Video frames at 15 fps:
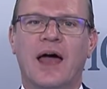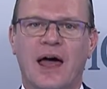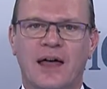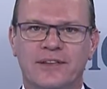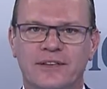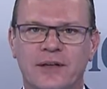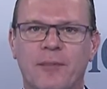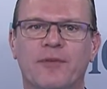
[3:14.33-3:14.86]
All
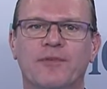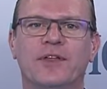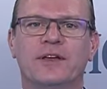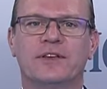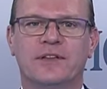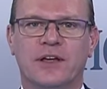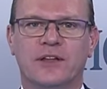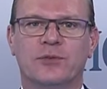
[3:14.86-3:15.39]
right, sorry.
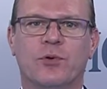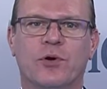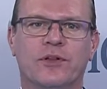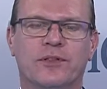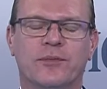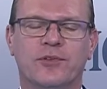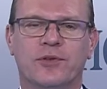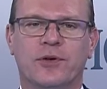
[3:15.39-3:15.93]
So the
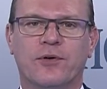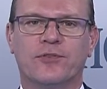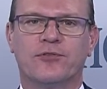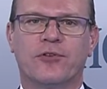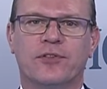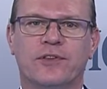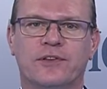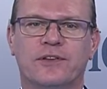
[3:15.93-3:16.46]
Aussie
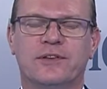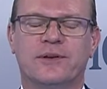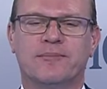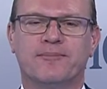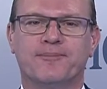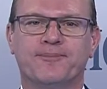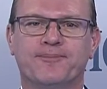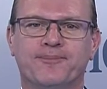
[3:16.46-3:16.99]
10-year are at
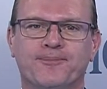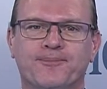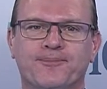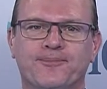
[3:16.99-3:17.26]
what?